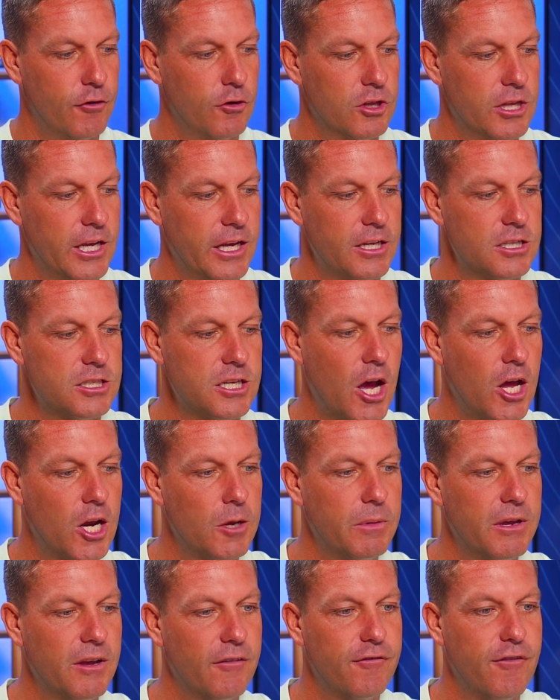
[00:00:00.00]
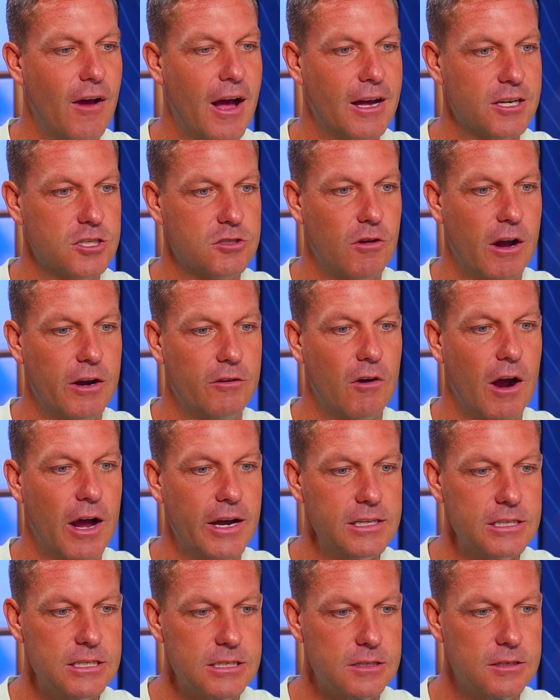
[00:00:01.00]
you think it's going to be a fast run
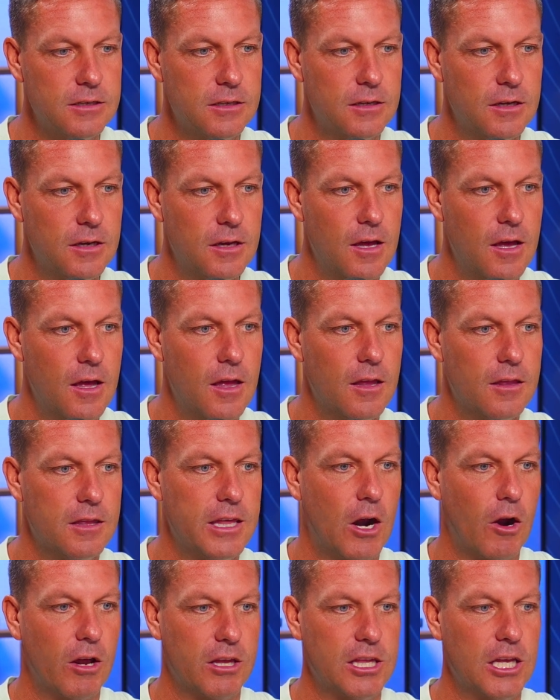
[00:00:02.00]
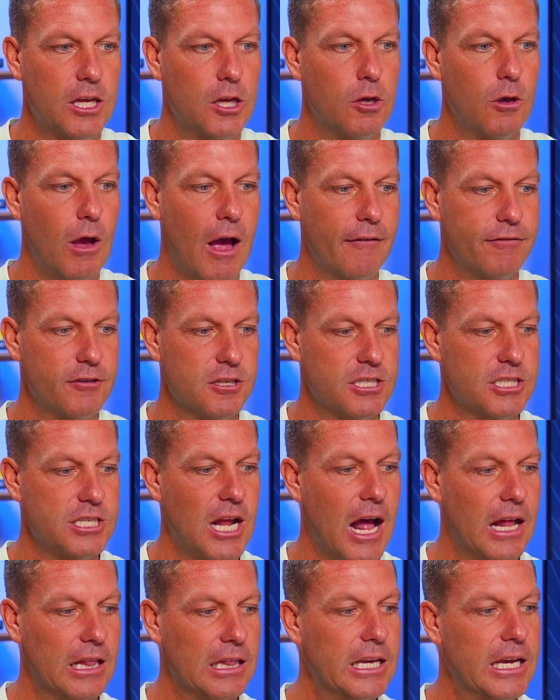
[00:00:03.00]
race, then I think you have to
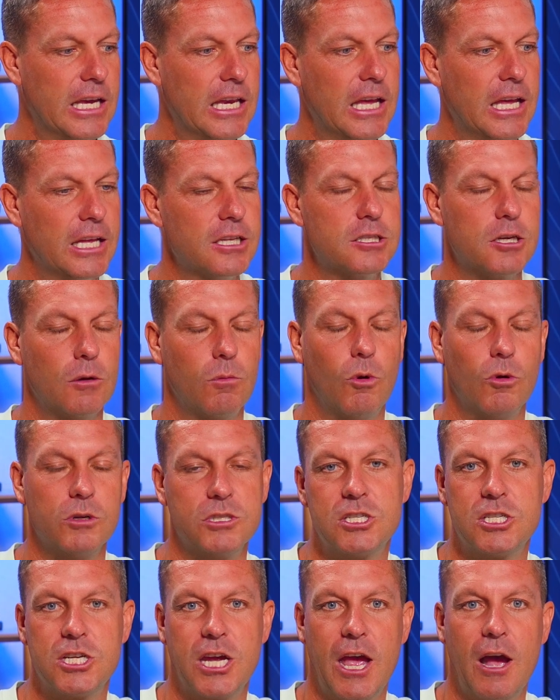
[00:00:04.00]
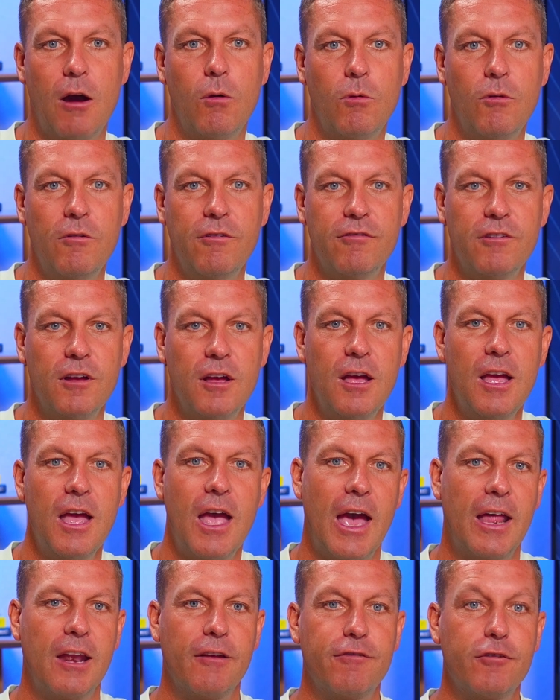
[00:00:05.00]
start leaning in towards Chow Wolf.
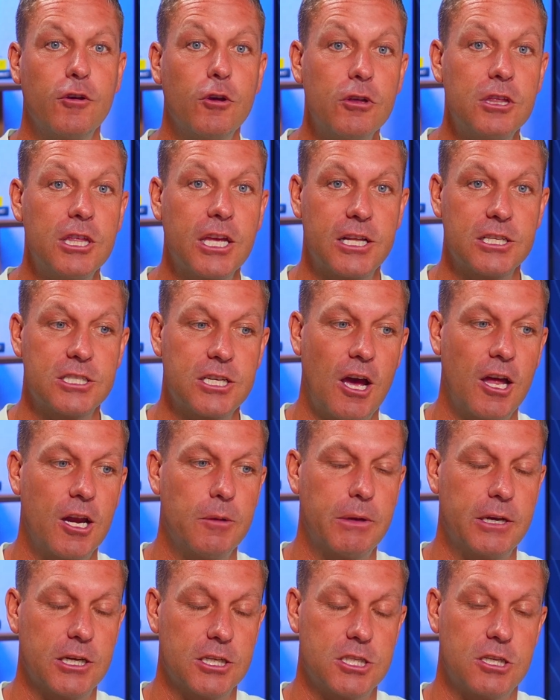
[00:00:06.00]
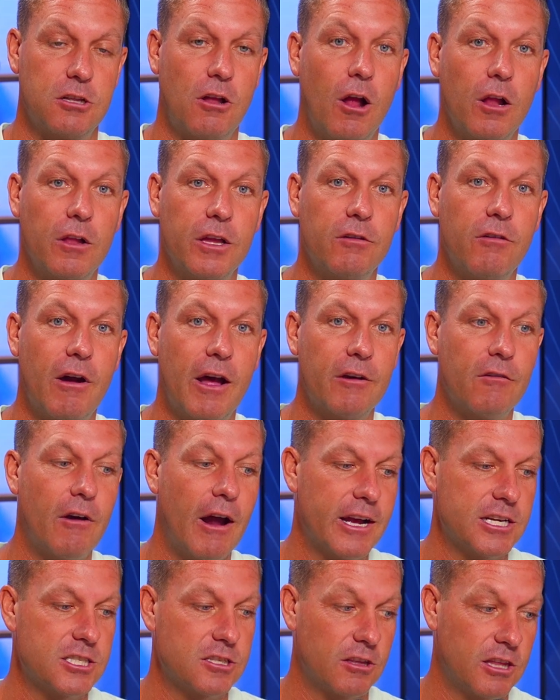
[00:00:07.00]
And if you think it's going to be a slowly run
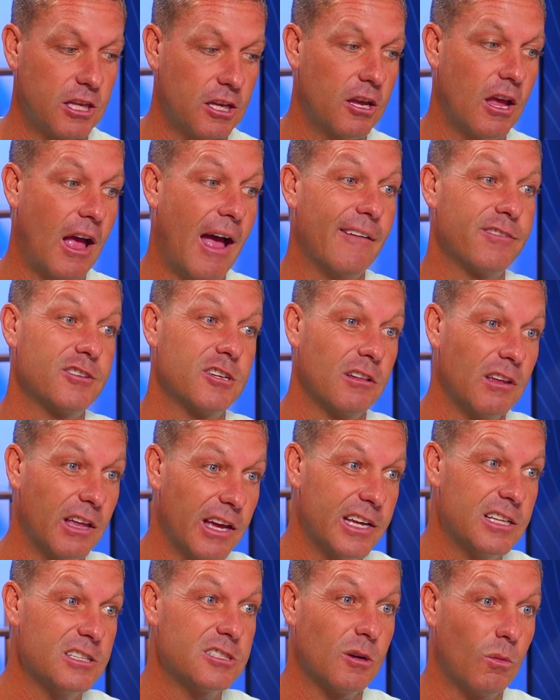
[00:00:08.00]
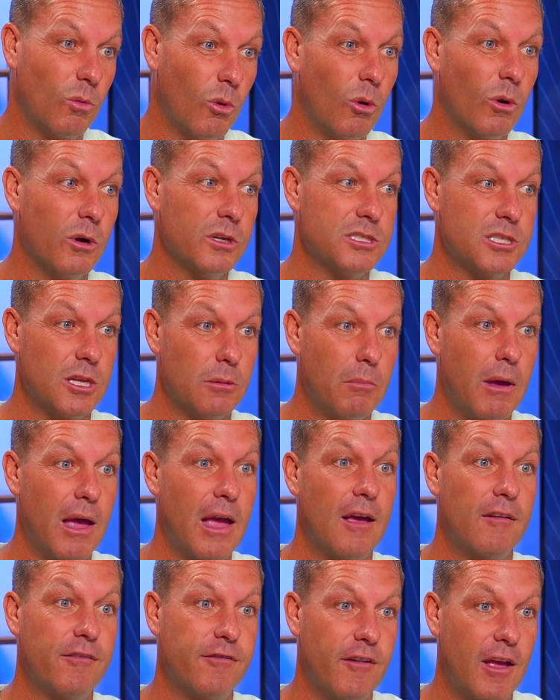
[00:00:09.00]
race, I think you have to lean towards the
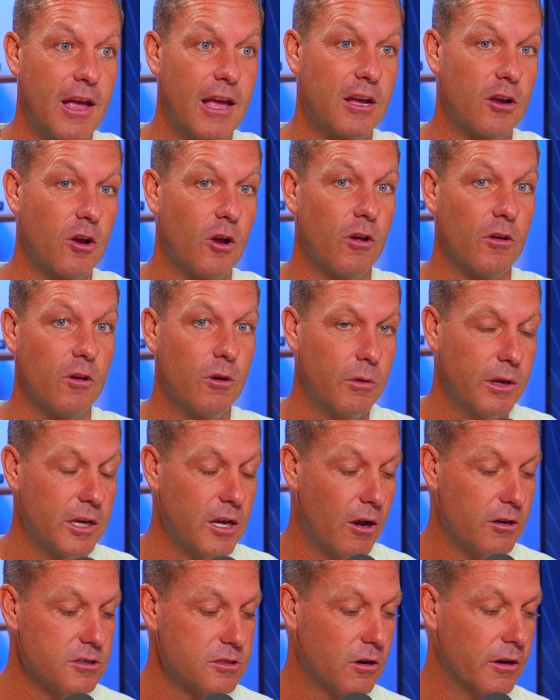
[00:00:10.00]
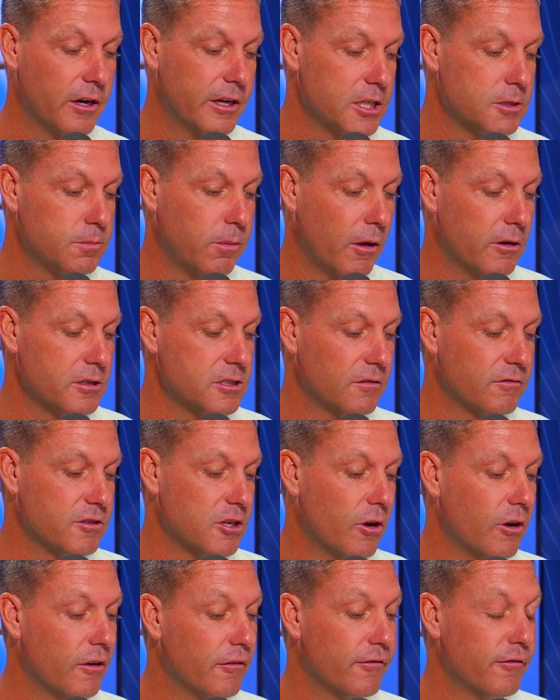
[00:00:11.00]
mare Fangirl, who we know has got an explosive
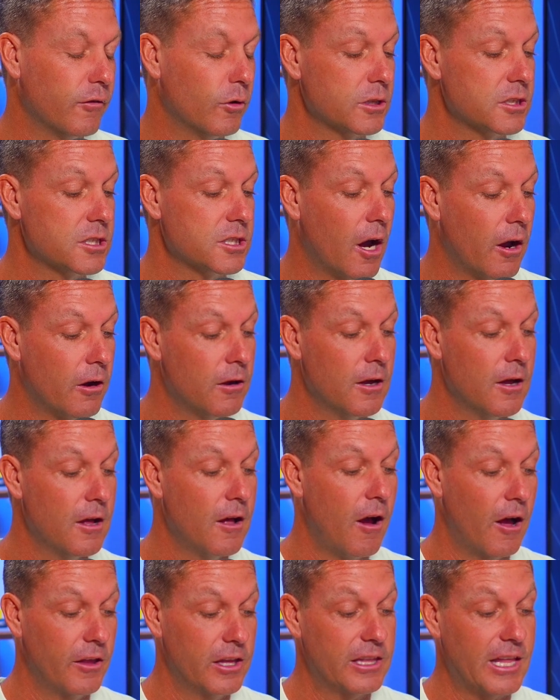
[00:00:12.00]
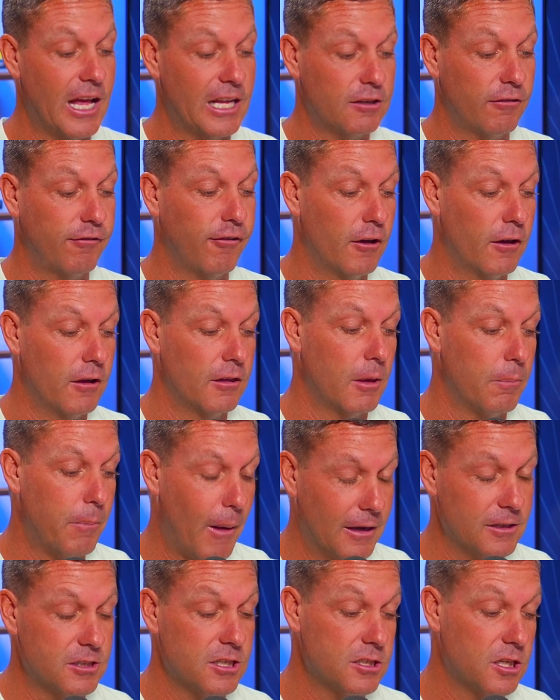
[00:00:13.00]
turn of foot. So I think that's for the
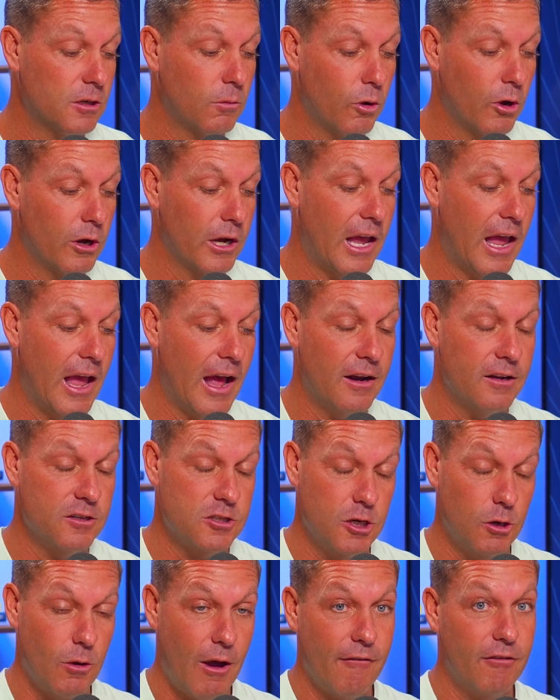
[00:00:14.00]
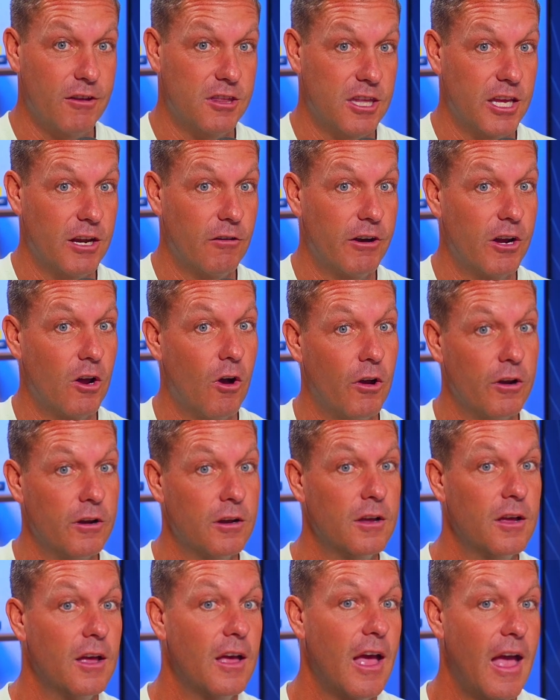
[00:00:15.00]
punter to work out. Do you have a theory on
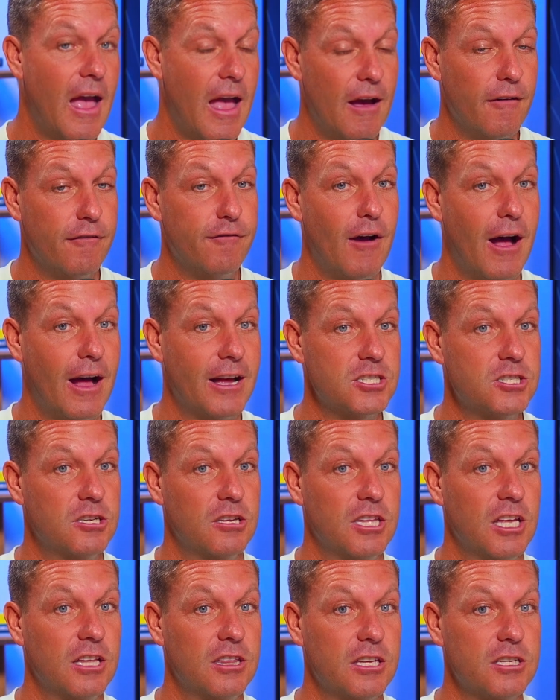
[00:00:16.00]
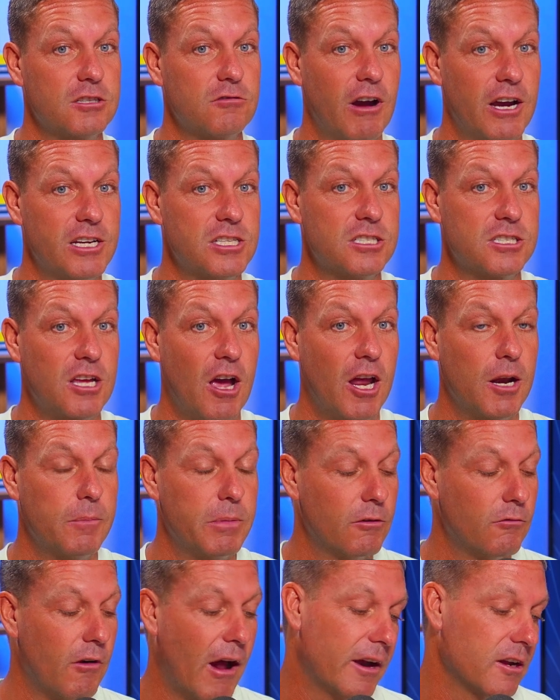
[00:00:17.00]
how fast you think this race is going to
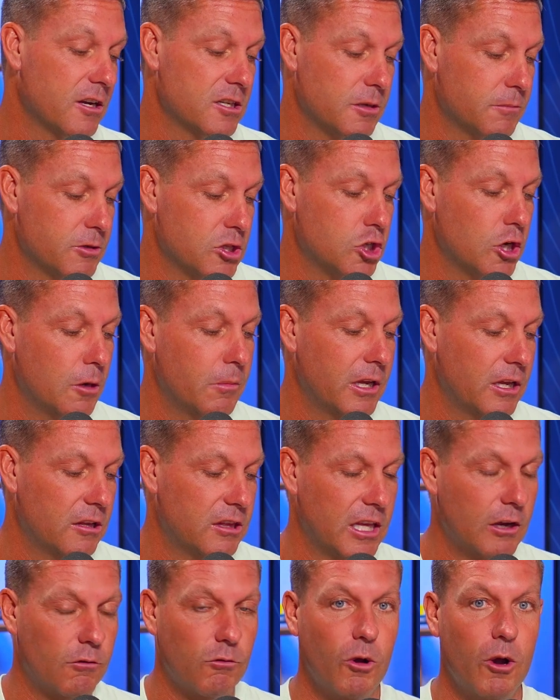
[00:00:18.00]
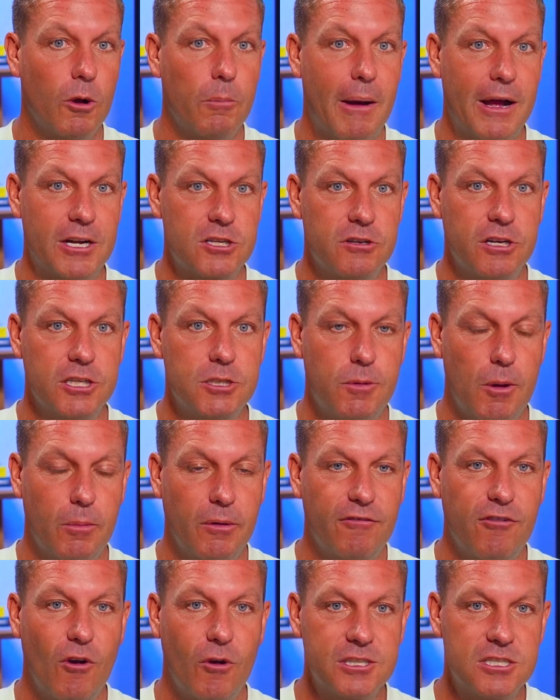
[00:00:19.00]
be run? Because I'm assuming you think Royal Patronage probably
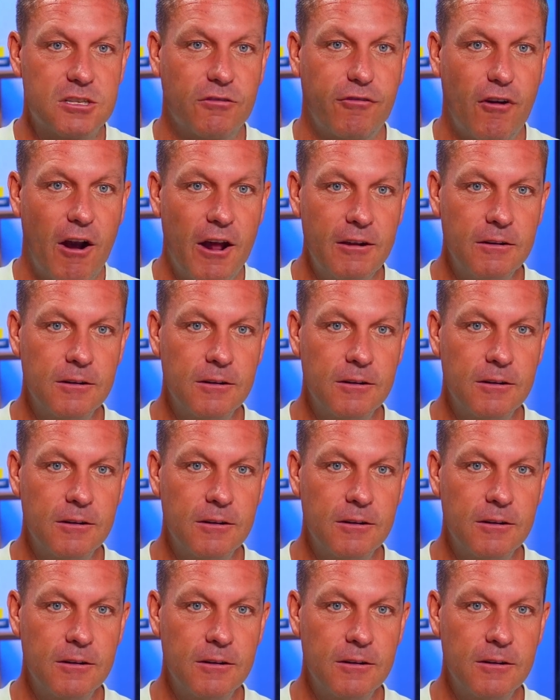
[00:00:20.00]
finds the front.